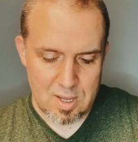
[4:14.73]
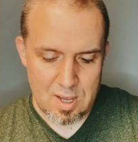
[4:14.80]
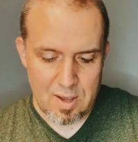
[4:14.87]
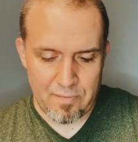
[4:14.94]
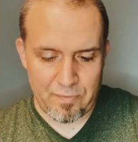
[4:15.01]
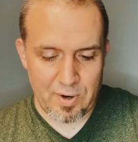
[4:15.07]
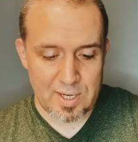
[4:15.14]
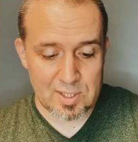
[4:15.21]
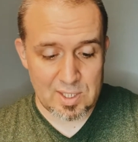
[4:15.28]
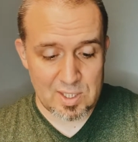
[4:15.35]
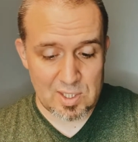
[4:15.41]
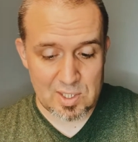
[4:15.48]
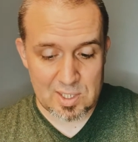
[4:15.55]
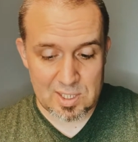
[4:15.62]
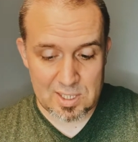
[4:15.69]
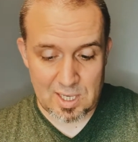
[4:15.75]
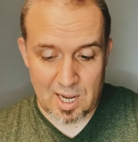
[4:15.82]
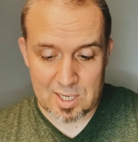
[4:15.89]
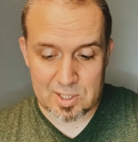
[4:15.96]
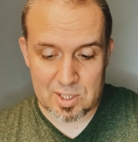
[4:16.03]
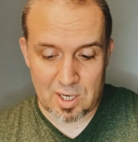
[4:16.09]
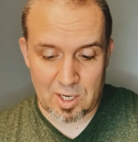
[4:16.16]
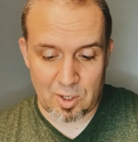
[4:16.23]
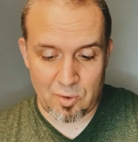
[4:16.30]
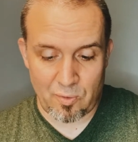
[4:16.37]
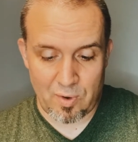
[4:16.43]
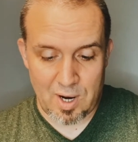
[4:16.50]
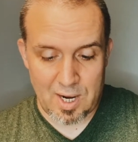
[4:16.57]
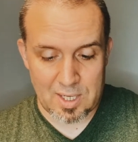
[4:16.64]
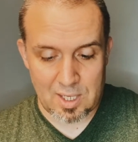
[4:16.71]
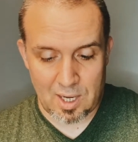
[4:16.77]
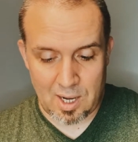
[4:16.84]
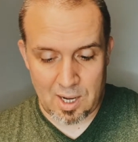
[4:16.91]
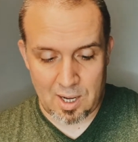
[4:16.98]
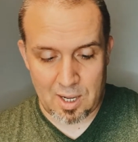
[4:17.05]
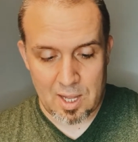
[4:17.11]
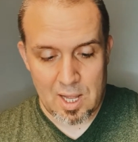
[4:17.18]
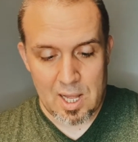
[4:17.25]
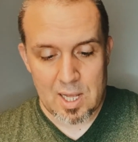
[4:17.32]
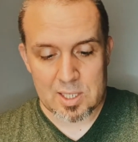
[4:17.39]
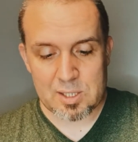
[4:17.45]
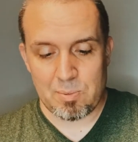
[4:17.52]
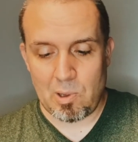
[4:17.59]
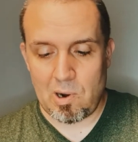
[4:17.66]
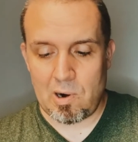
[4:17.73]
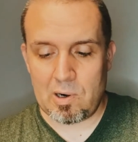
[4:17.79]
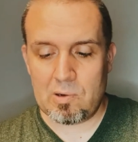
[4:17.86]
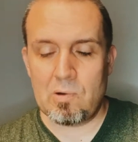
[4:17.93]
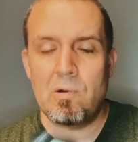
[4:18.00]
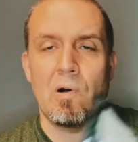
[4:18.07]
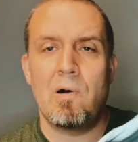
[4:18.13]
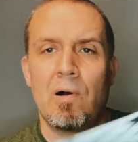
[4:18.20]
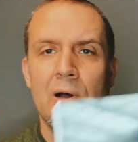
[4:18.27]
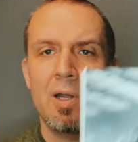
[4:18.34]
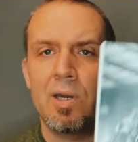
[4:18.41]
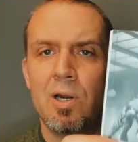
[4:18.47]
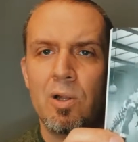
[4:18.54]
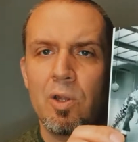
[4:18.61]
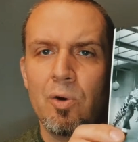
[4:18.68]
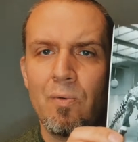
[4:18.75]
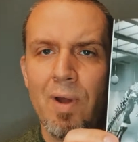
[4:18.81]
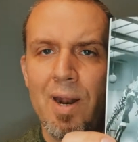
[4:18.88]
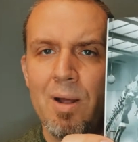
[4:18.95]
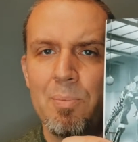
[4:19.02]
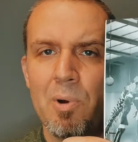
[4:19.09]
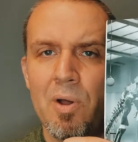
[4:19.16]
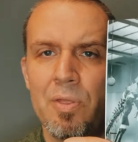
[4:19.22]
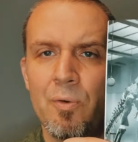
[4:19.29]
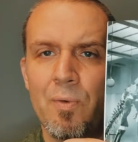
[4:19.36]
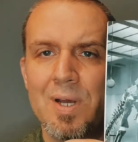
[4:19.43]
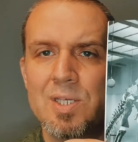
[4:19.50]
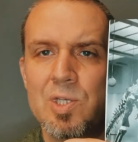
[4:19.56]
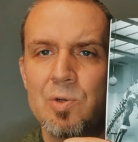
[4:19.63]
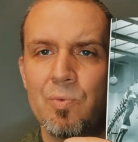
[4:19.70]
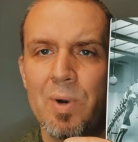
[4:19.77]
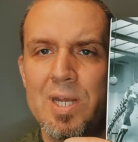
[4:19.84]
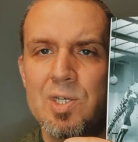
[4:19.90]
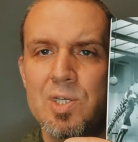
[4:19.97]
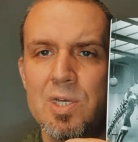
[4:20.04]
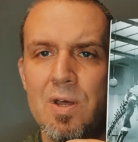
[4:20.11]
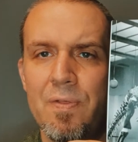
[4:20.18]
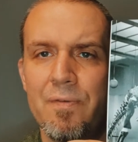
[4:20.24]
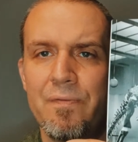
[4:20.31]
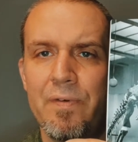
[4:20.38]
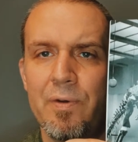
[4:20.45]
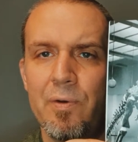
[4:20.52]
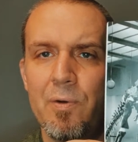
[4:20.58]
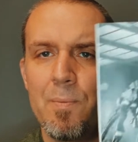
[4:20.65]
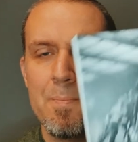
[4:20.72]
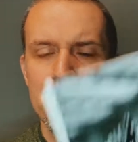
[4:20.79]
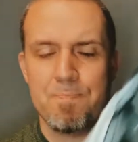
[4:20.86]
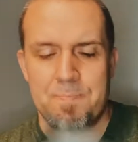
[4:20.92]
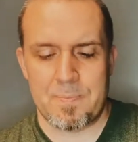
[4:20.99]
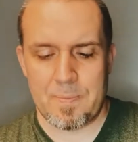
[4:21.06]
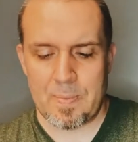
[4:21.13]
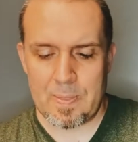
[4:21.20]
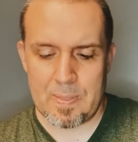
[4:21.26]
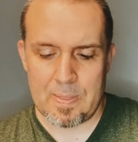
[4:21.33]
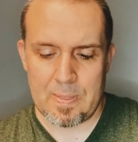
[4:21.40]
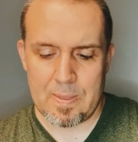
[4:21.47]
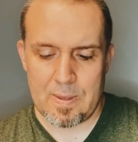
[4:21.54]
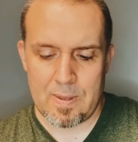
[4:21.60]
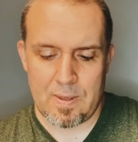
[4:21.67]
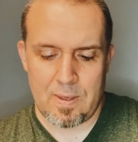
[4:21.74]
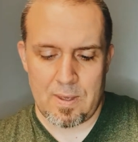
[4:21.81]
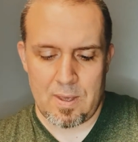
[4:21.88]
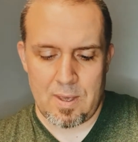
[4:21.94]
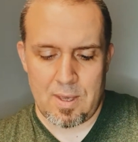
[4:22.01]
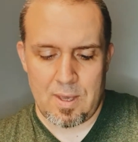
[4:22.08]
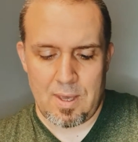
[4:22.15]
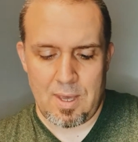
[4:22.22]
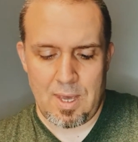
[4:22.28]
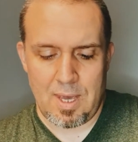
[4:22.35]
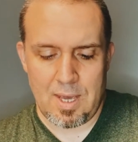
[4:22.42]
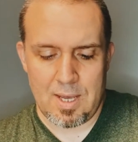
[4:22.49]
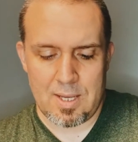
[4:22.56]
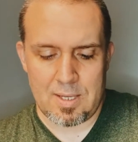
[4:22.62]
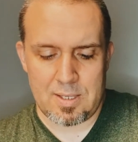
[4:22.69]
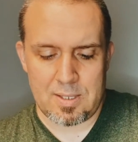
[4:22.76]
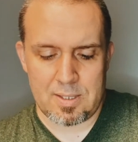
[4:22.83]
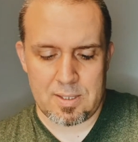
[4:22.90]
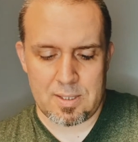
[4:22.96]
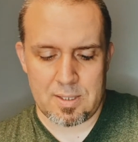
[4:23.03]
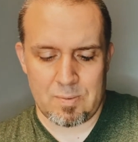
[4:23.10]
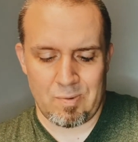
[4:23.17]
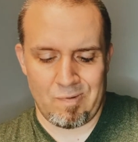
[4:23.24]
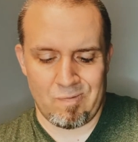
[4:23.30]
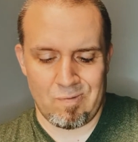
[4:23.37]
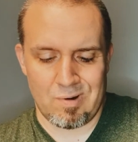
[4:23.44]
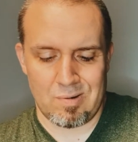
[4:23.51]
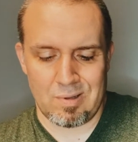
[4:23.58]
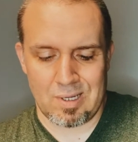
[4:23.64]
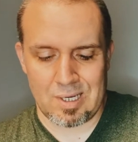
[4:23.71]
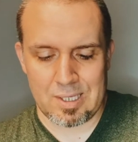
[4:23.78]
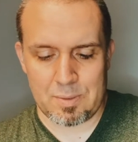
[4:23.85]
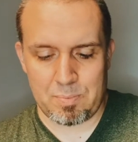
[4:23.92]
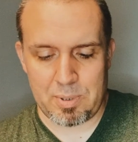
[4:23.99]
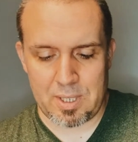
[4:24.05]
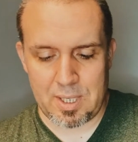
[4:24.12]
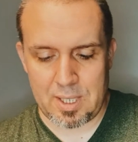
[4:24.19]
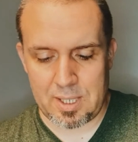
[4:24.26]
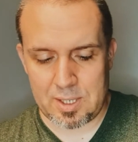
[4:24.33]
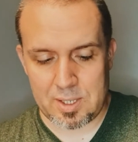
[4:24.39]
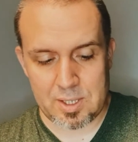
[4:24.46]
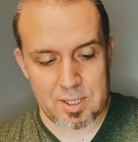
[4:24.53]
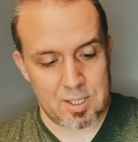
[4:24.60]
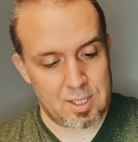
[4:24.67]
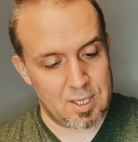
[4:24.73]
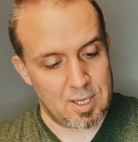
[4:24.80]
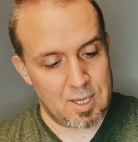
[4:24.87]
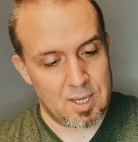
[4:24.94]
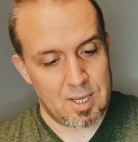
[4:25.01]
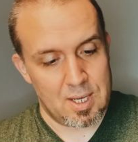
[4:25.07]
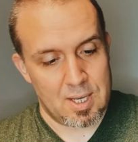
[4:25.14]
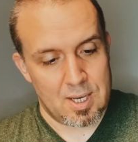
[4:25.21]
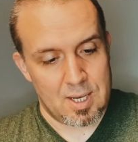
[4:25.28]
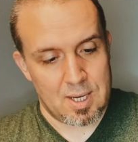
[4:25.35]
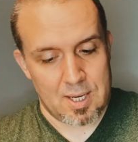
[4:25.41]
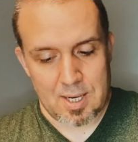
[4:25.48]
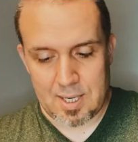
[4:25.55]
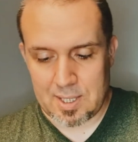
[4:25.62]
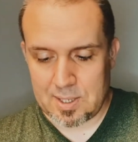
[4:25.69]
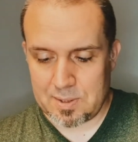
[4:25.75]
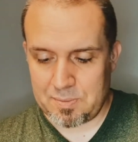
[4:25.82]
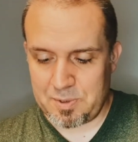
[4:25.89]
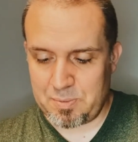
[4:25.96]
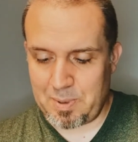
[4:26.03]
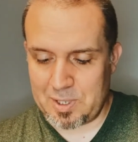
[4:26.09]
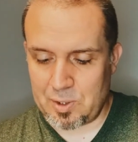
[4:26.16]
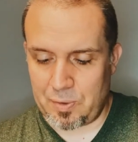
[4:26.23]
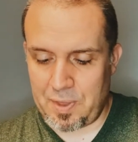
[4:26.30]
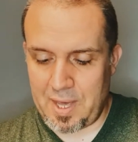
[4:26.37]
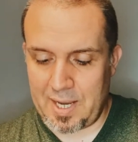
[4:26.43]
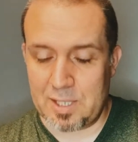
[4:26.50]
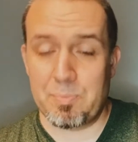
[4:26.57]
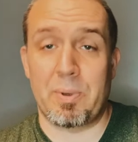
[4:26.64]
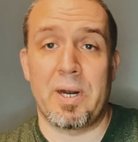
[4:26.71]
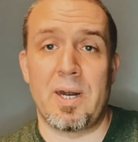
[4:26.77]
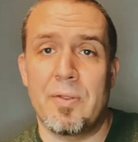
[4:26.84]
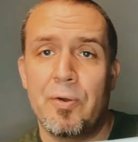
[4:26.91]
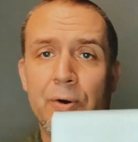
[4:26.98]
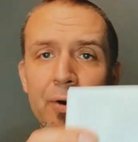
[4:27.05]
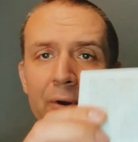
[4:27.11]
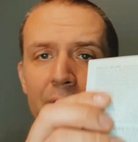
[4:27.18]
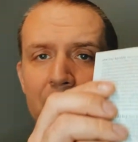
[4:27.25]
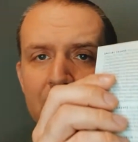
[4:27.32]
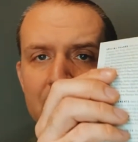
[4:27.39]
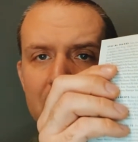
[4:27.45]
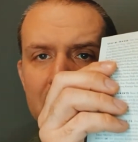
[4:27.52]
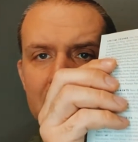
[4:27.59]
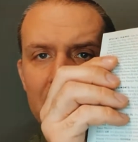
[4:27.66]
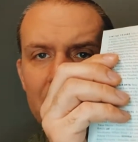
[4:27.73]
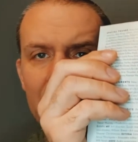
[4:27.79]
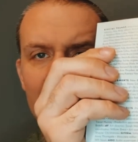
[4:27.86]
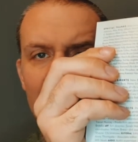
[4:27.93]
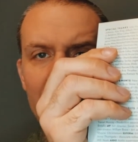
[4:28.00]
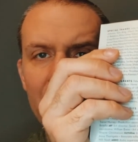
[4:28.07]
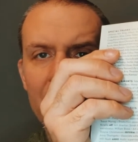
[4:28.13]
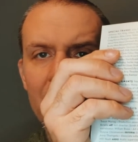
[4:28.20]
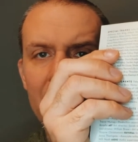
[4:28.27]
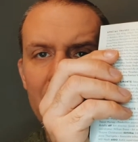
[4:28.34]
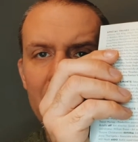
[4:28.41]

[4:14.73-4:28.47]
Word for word: Friends, this is such a great uh, small article on our little write up on the restoration of the film. And we one last page. Uh, some special thanks, but another still.